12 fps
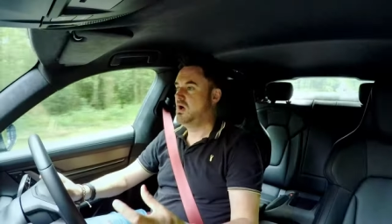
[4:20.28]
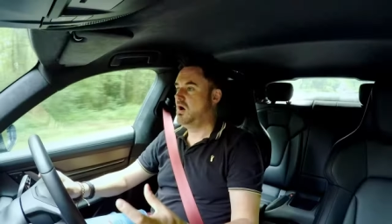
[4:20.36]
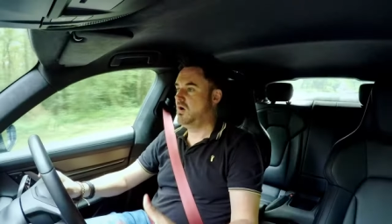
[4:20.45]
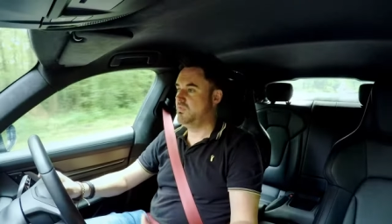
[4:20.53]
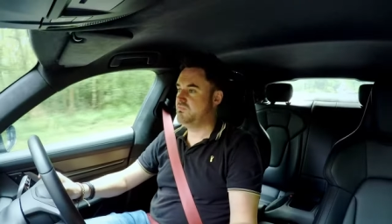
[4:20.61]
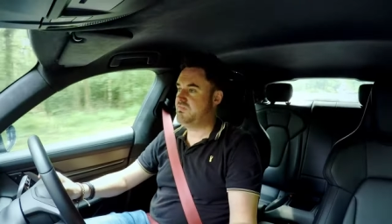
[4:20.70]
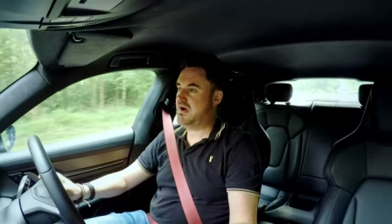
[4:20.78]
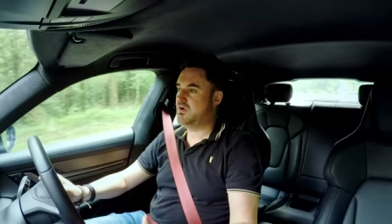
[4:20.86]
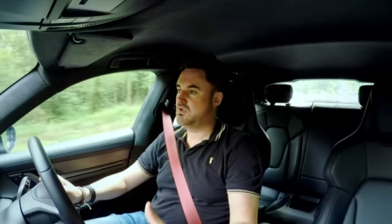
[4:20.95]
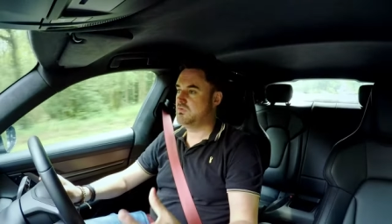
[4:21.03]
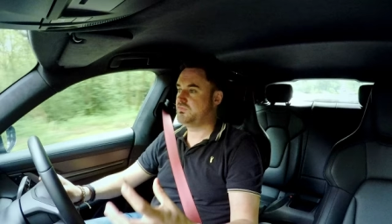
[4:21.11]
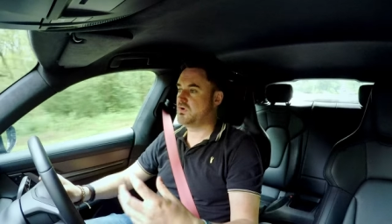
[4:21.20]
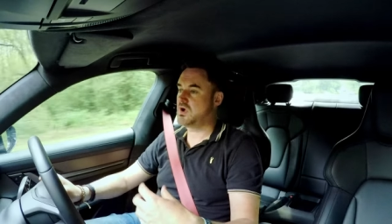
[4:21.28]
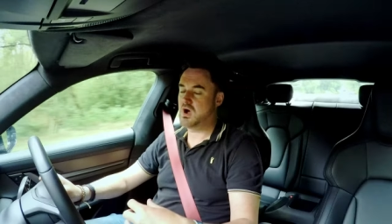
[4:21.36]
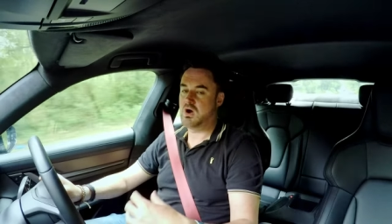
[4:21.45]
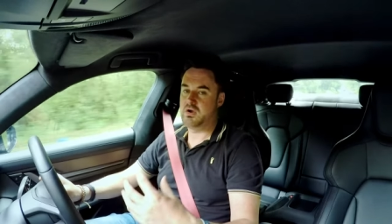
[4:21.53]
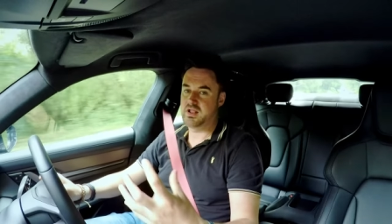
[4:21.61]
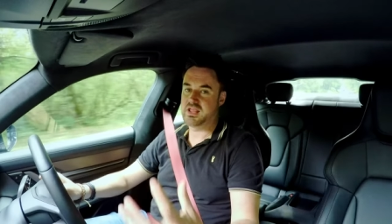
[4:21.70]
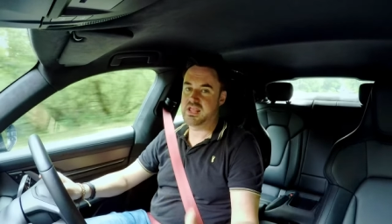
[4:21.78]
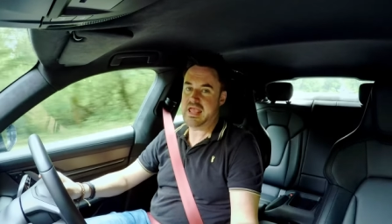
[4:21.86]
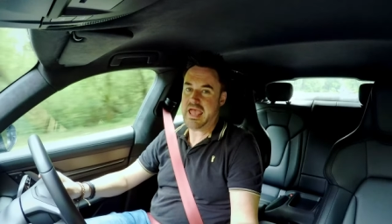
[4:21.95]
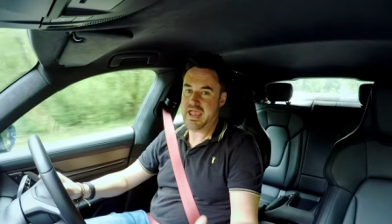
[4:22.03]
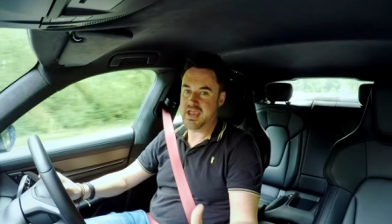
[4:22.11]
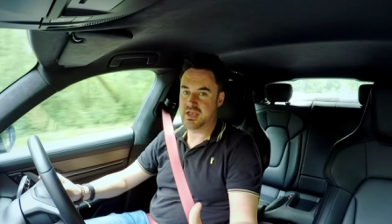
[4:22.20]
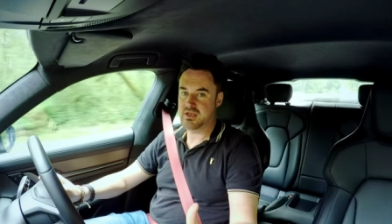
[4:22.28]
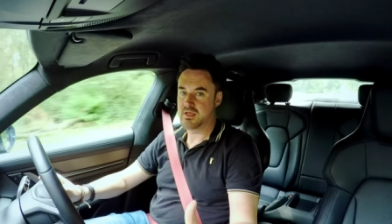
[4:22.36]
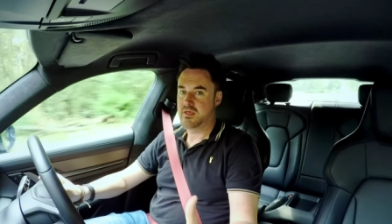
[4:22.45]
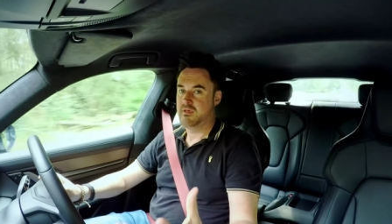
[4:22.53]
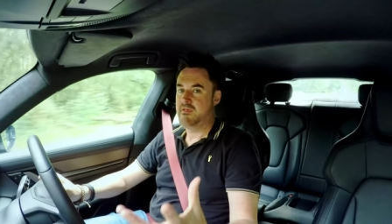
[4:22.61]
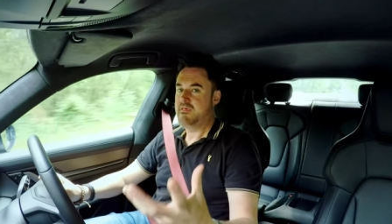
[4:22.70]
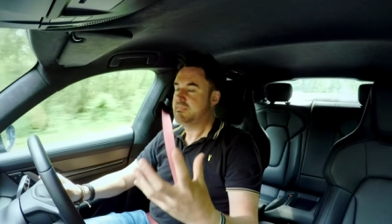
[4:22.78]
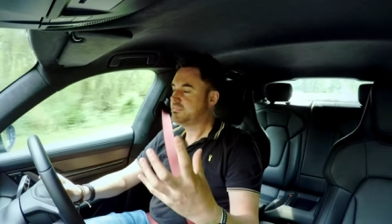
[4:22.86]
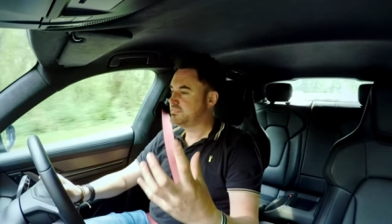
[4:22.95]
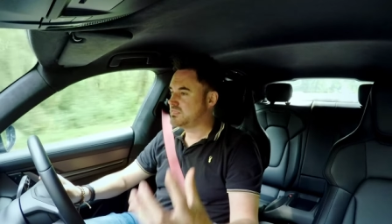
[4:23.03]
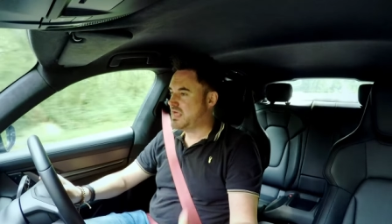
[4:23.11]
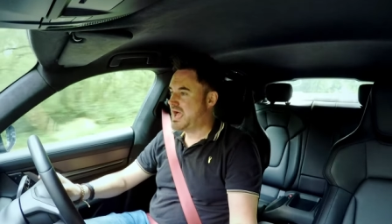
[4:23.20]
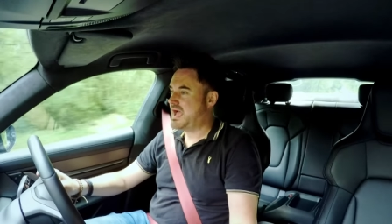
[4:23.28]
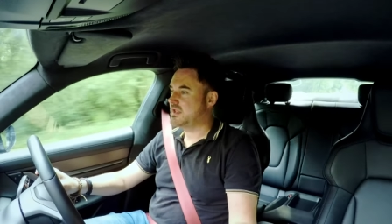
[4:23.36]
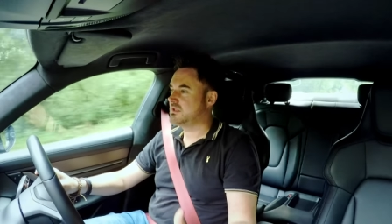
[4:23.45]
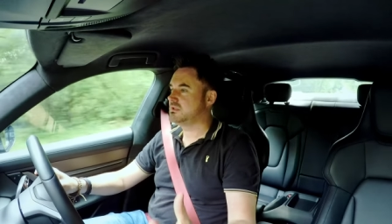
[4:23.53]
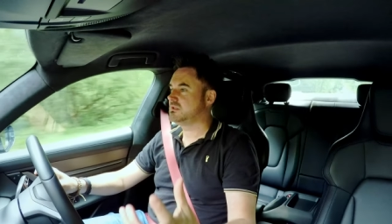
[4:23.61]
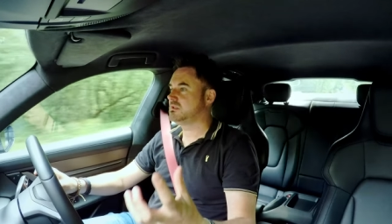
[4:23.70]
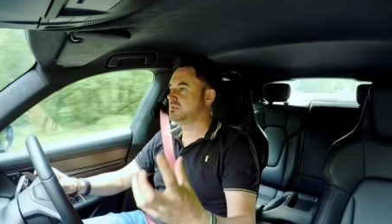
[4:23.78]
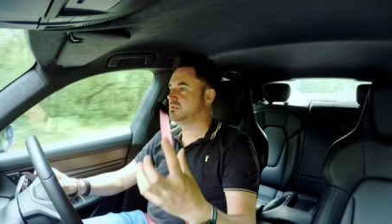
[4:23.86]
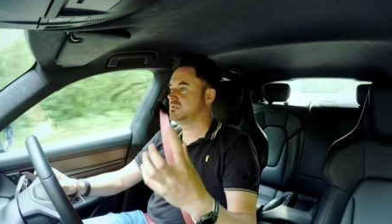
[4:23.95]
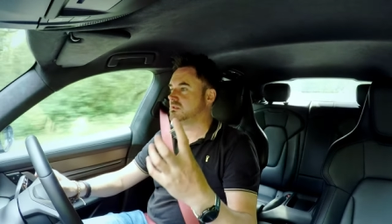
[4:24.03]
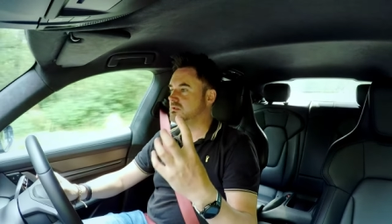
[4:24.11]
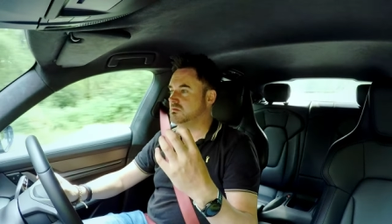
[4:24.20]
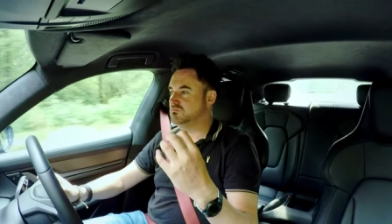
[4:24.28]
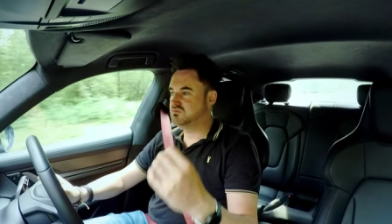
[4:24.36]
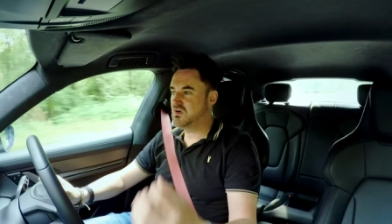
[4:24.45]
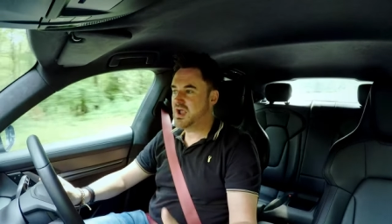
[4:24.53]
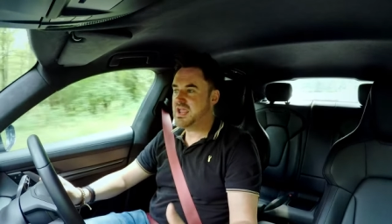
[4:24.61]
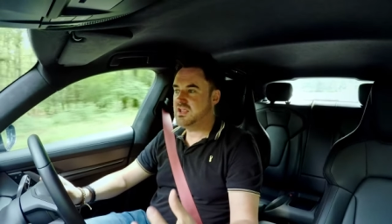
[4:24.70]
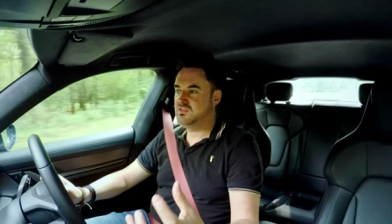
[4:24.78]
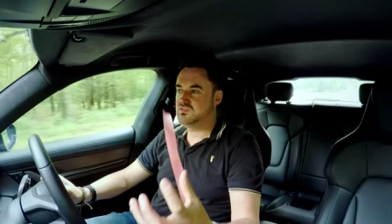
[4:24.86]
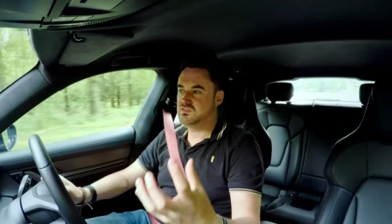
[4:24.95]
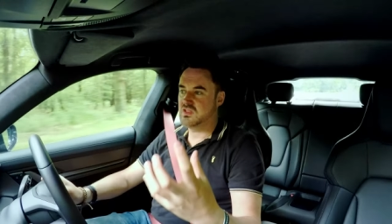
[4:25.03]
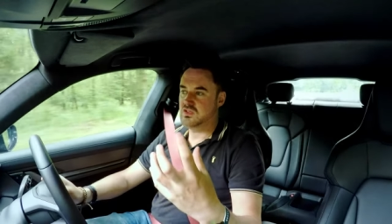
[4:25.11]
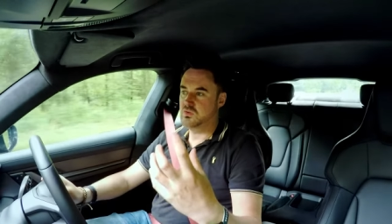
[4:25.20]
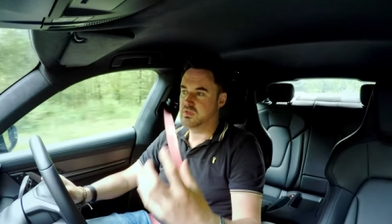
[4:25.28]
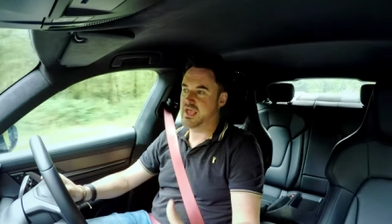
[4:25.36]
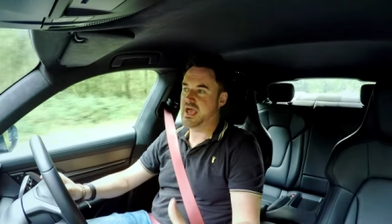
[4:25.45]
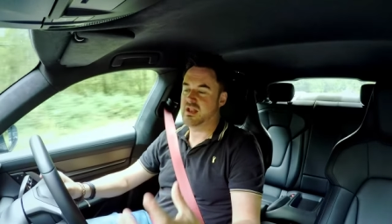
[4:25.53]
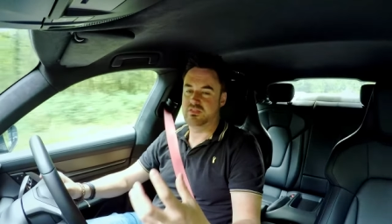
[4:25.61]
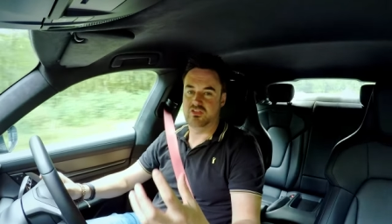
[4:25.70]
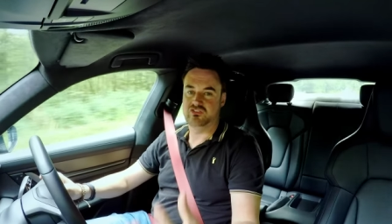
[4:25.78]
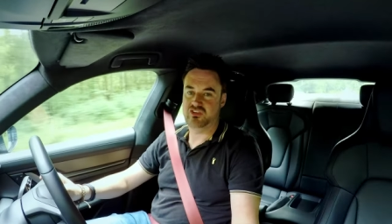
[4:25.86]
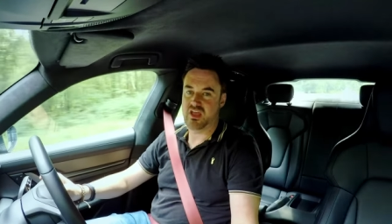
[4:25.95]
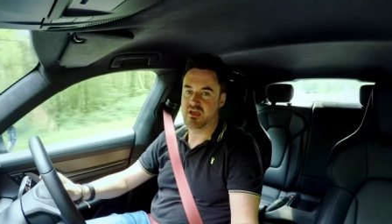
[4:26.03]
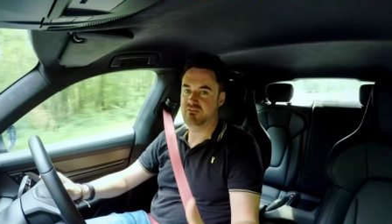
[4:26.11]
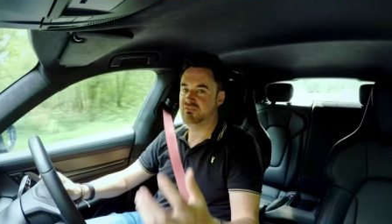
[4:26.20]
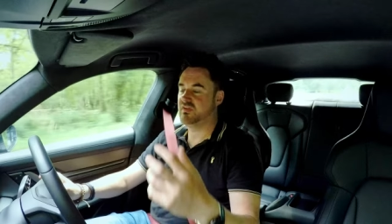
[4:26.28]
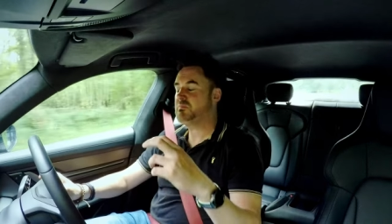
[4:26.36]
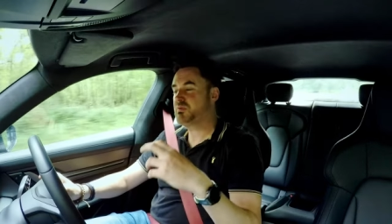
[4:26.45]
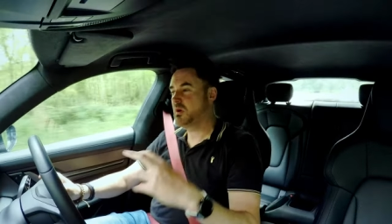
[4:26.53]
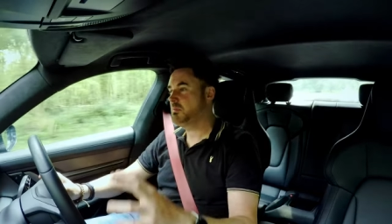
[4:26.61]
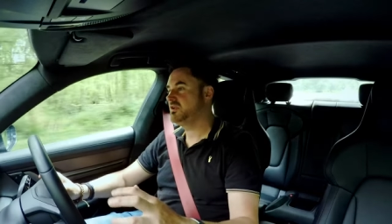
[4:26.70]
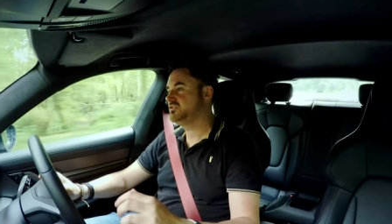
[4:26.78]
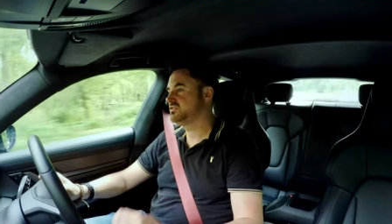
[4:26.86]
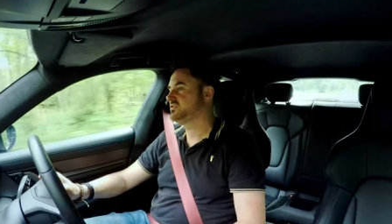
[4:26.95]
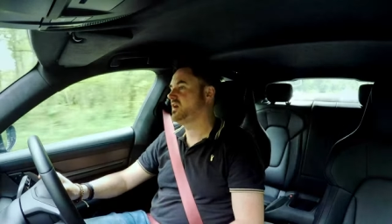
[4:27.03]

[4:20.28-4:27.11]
on the value of your car. And again, that rates that you get and the GFV probably just